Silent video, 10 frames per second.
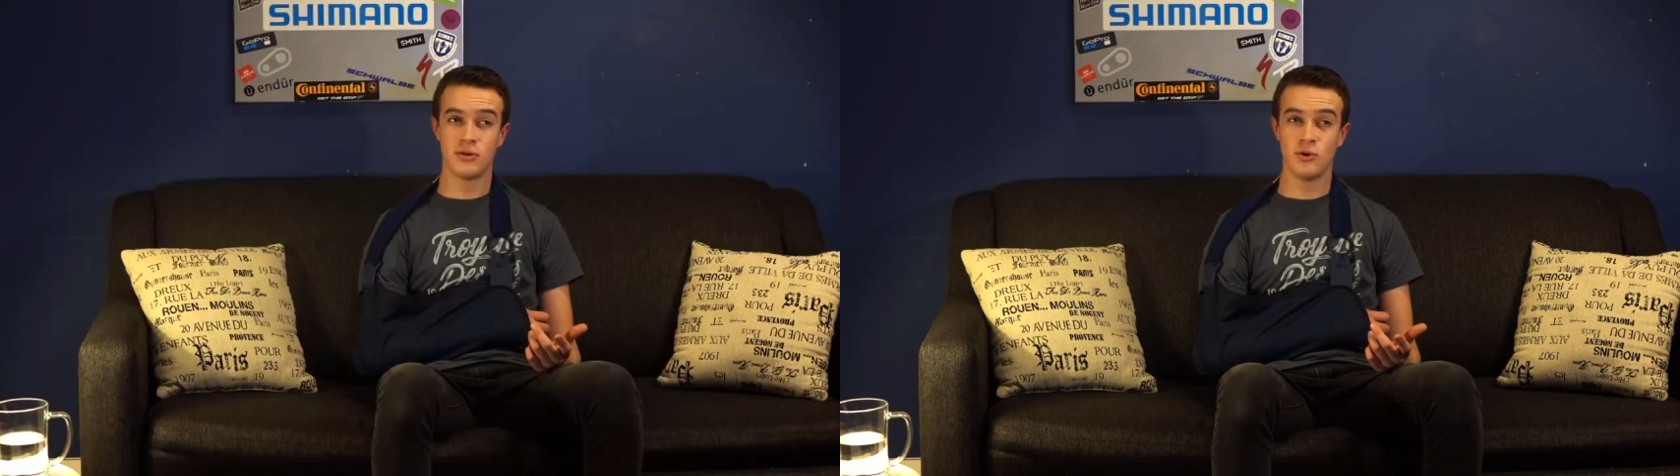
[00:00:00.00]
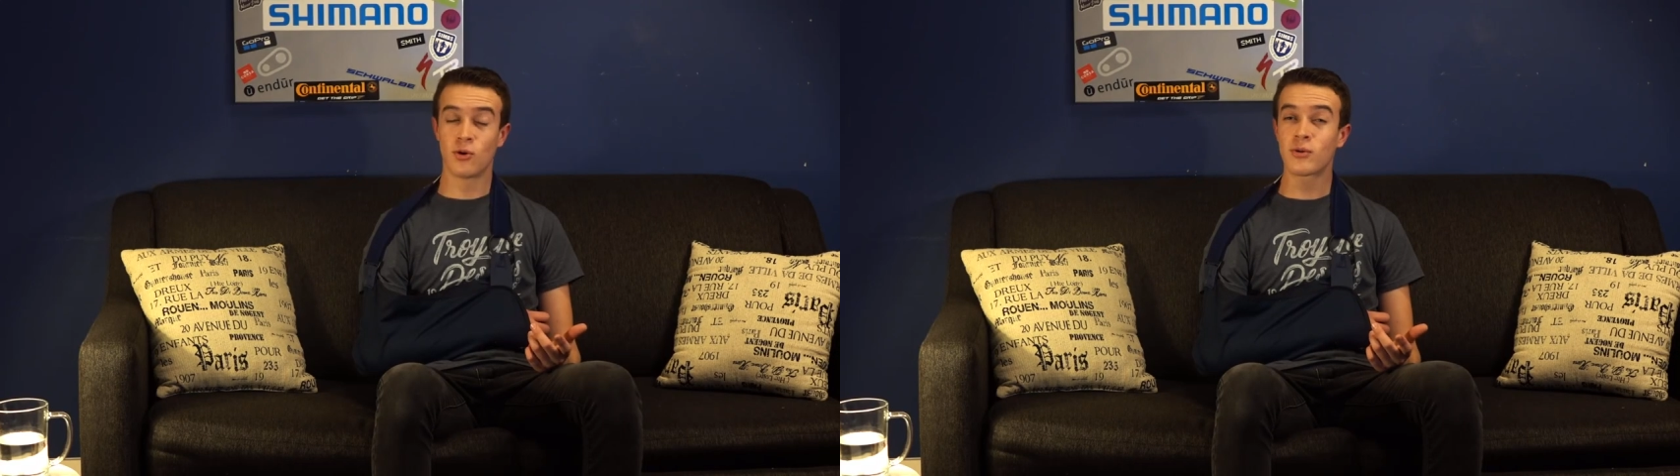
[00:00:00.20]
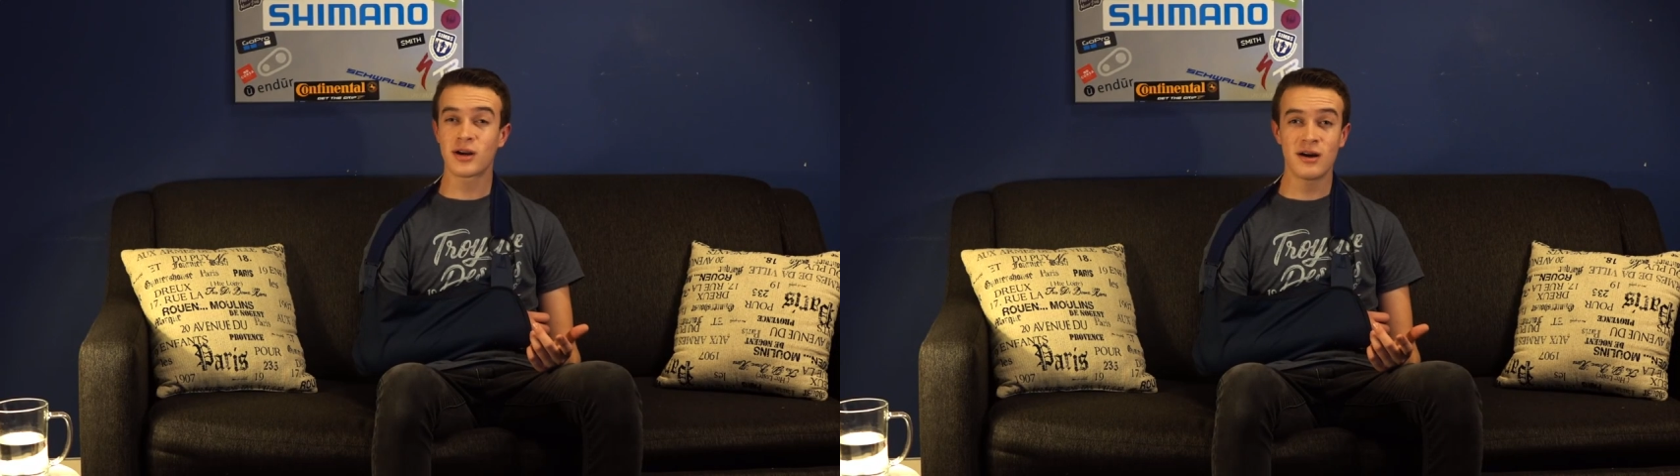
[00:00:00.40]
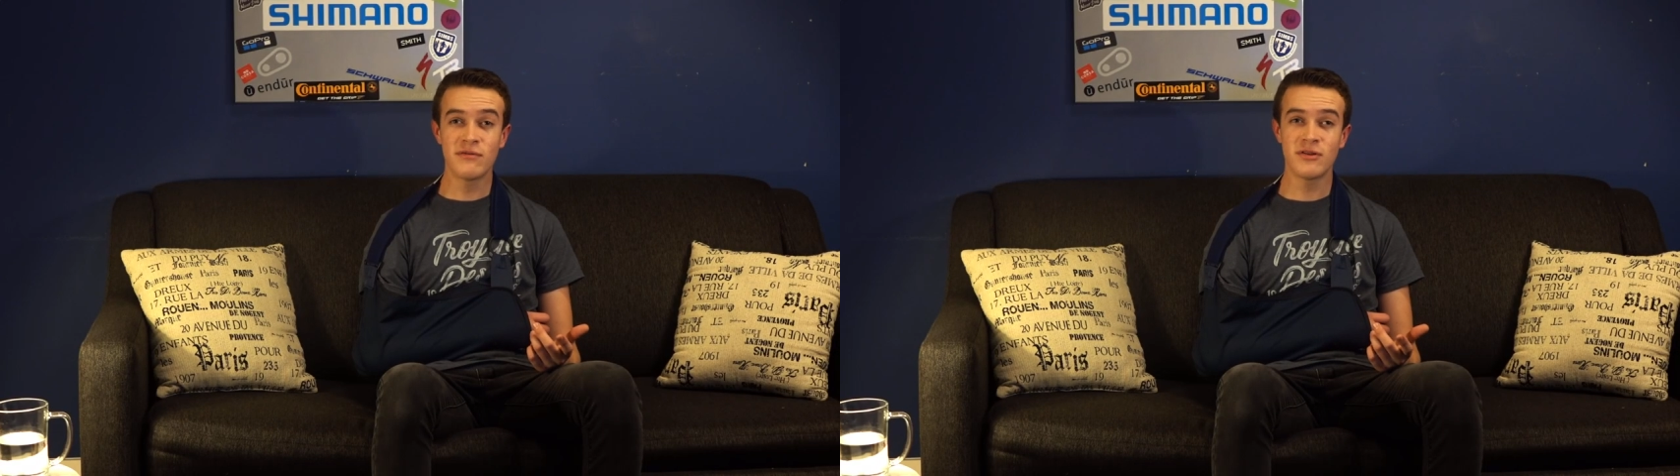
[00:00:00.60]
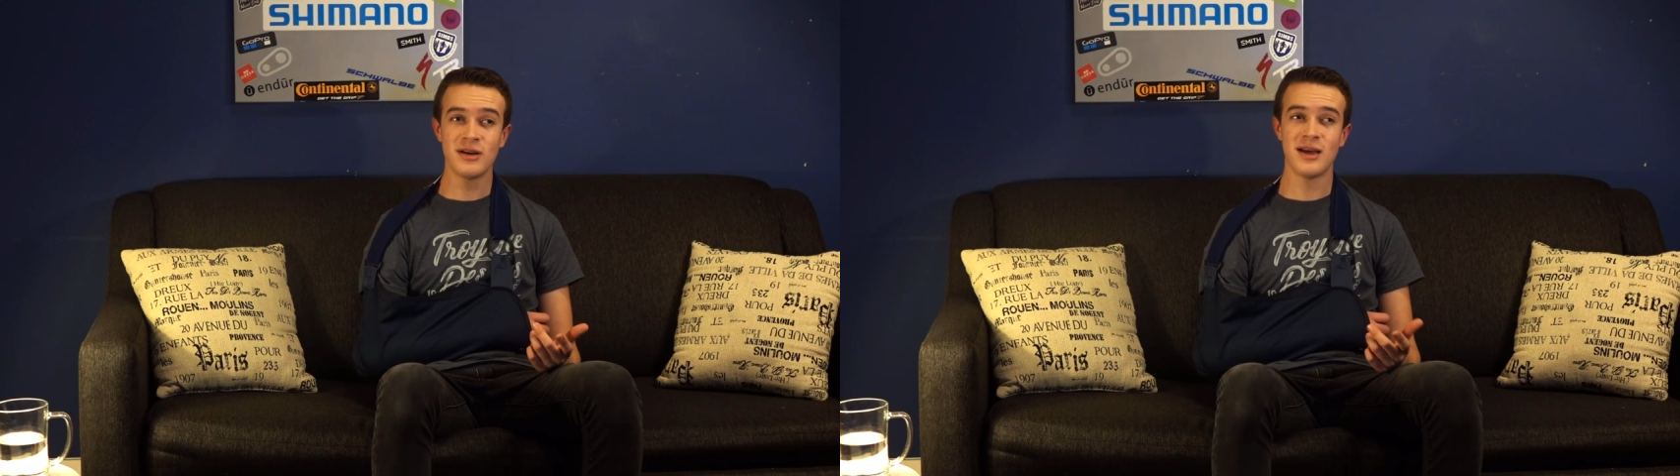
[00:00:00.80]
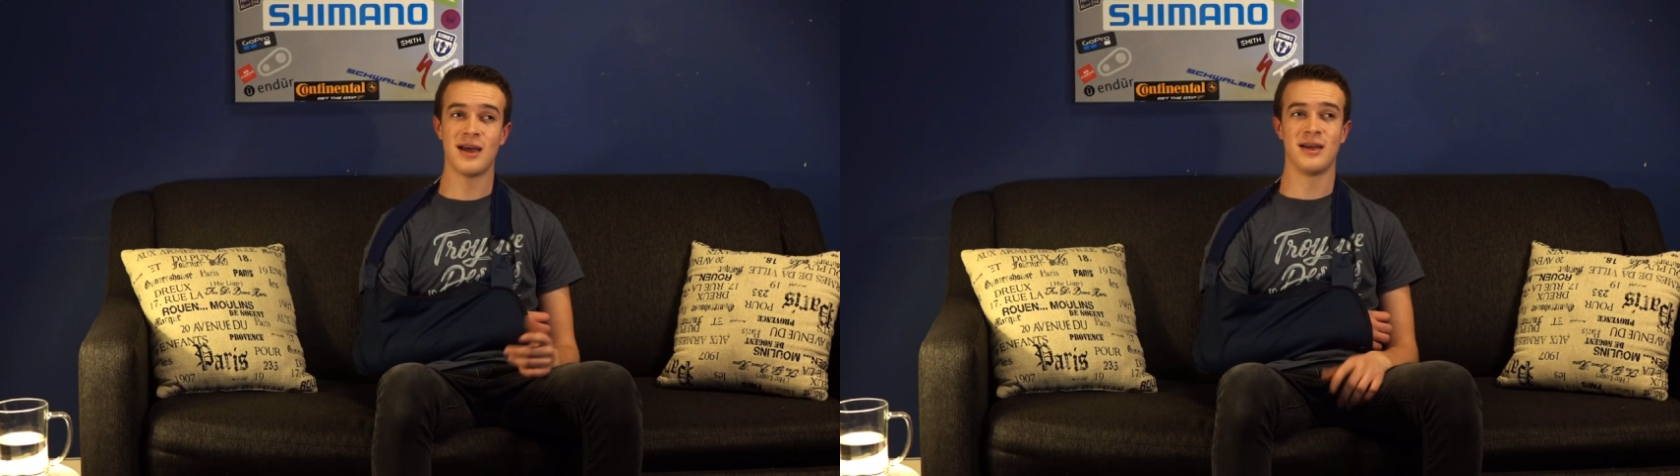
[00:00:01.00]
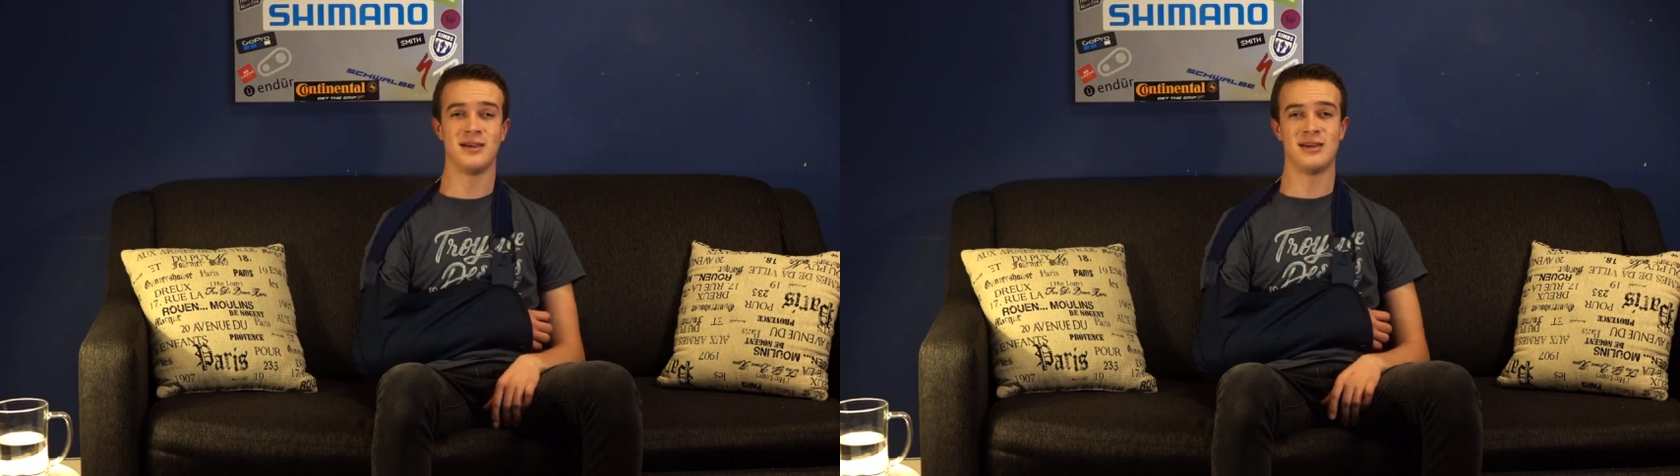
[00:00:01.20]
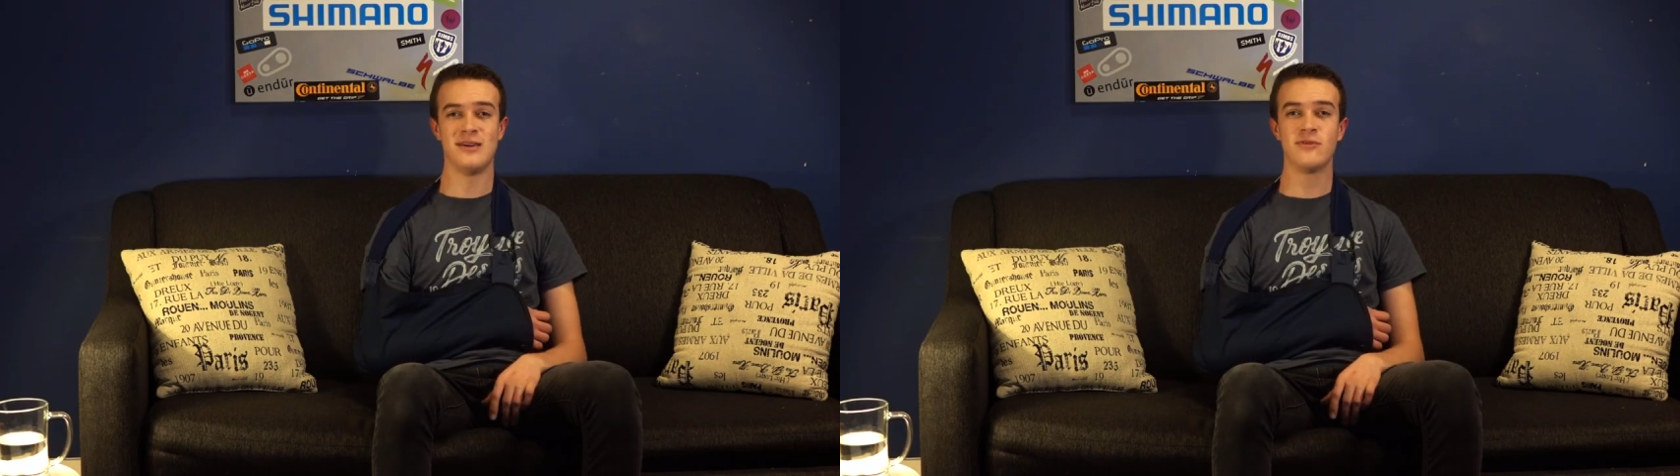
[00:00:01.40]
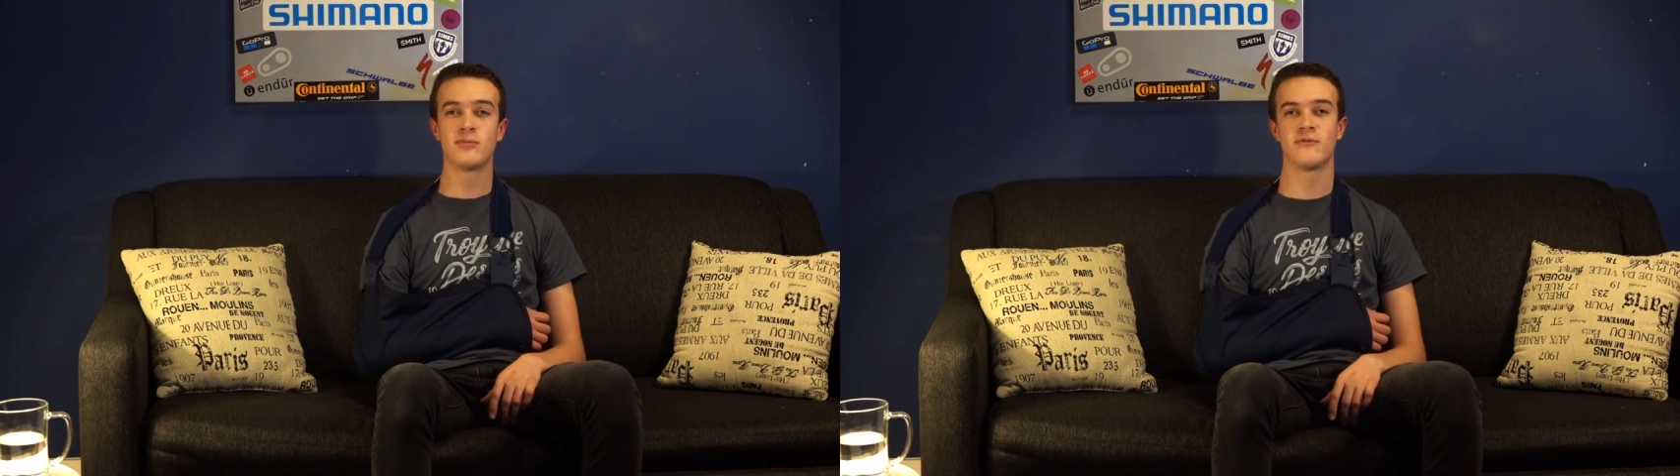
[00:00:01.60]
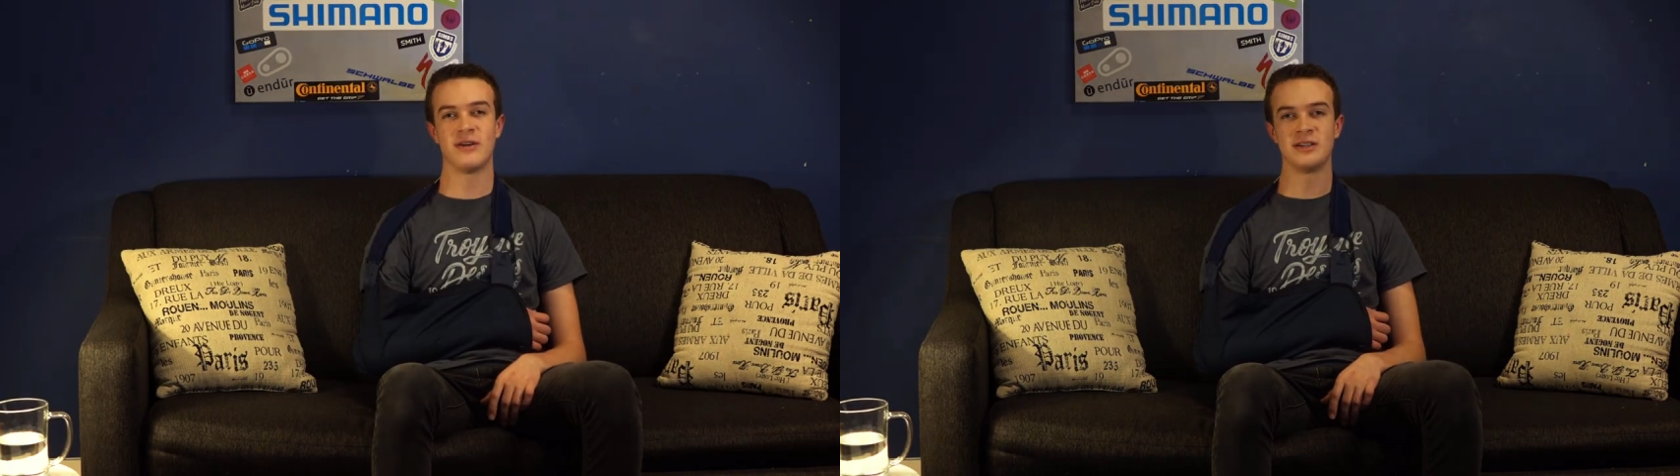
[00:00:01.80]
your recovery and even
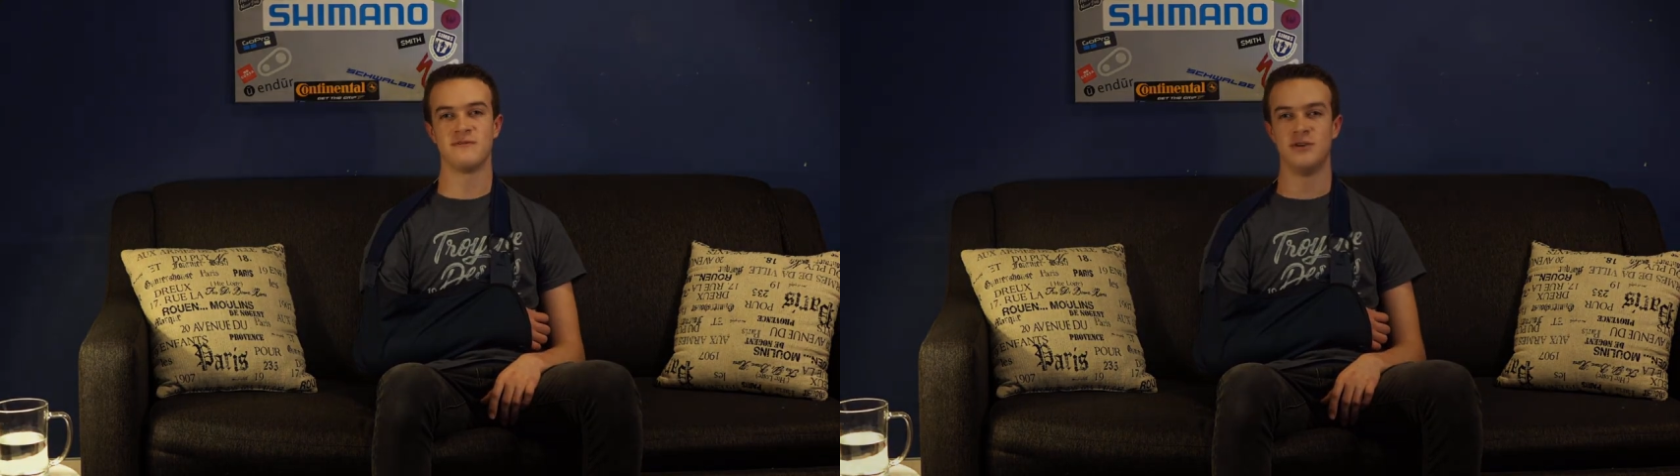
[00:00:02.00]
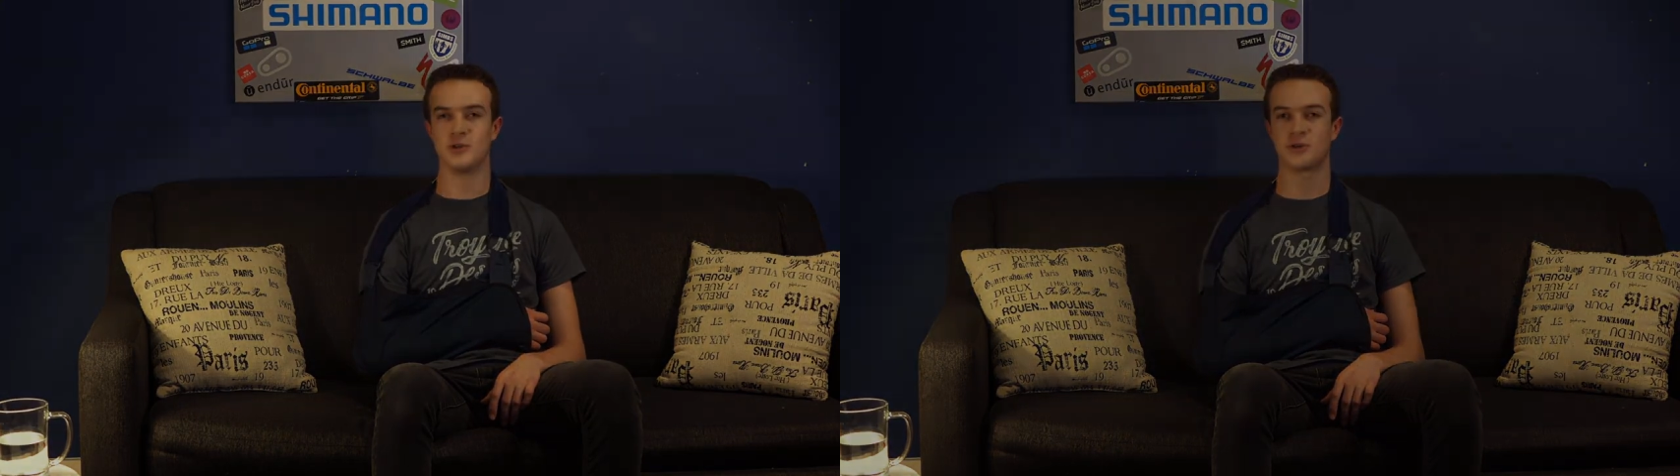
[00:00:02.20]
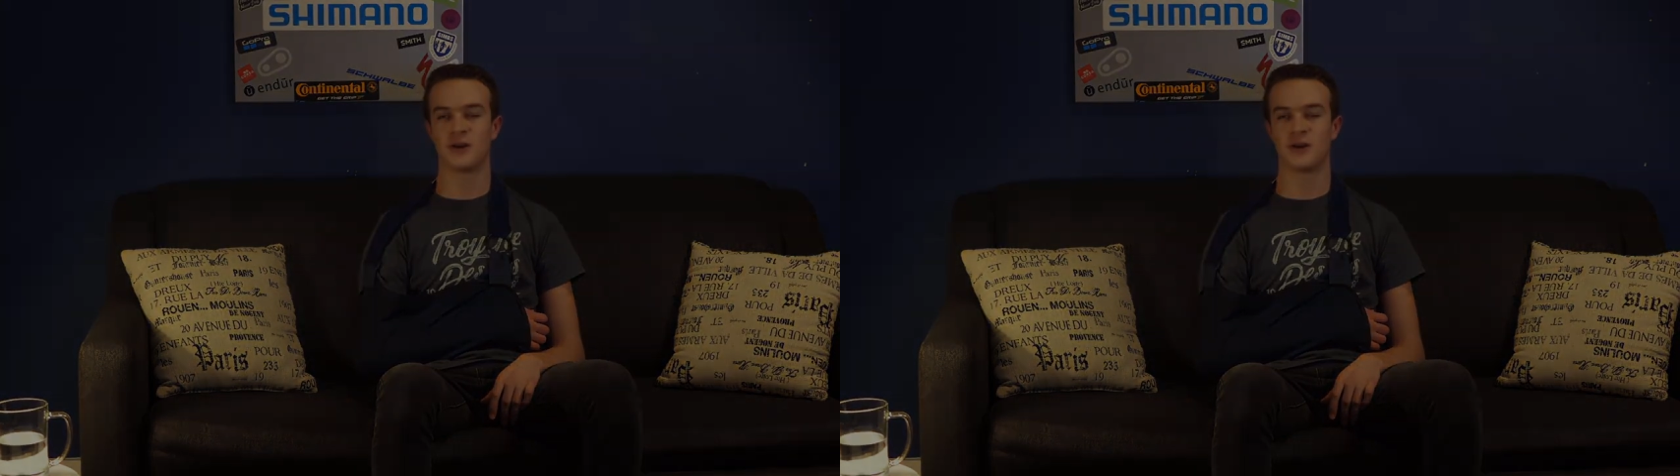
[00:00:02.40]
prevent a future